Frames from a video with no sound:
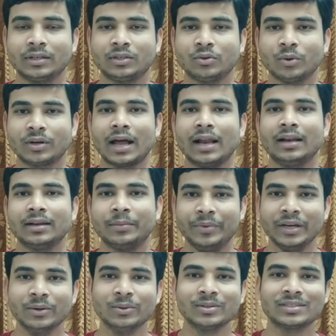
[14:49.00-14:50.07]
total
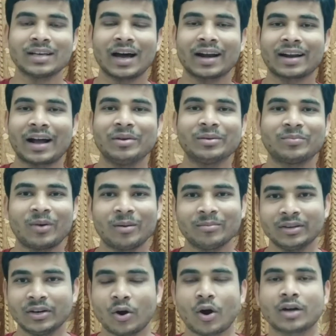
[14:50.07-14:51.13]
views are coming from
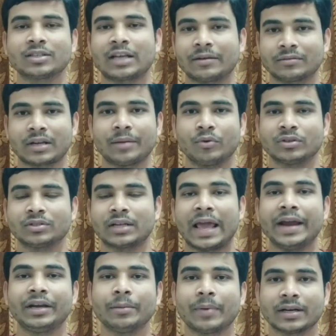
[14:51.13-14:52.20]
not subscribed person.
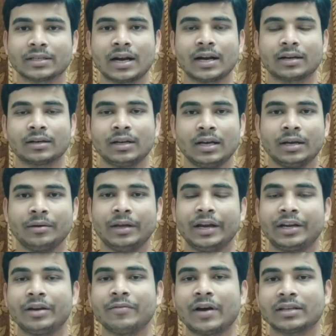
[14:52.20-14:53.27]
eighty percent are
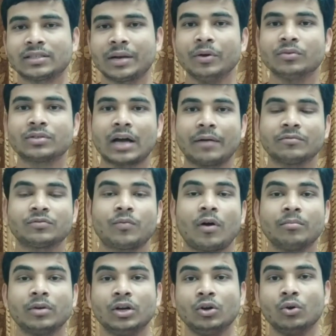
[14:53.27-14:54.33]
eighty percent views comes
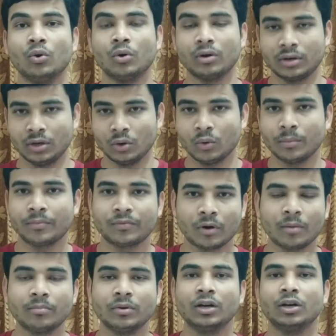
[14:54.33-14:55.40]
from no, no
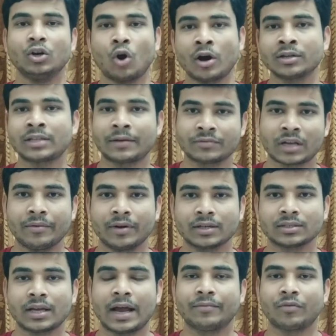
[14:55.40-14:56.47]
from non
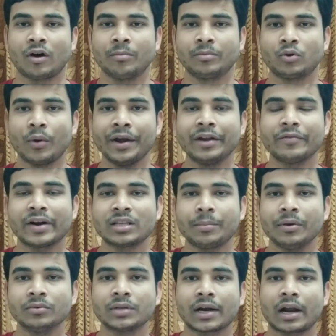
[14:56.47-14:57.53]
subscribers, and from twenty
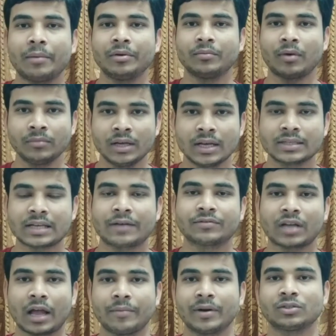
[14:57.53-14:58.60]
percent views are coming from
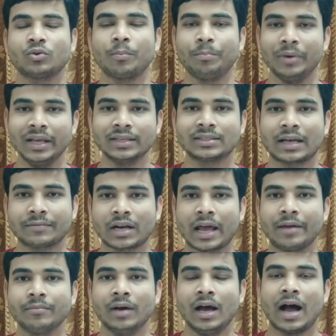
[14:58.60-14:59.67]
subscribers. So please
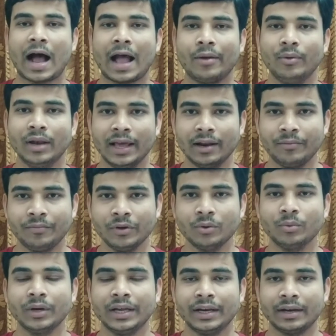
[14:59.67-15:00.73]
subscribe. I will help you
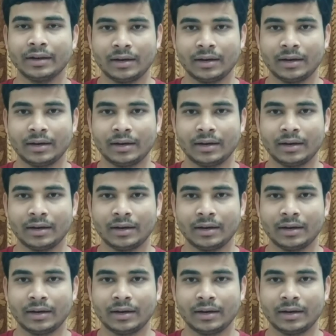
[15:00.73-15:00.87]
in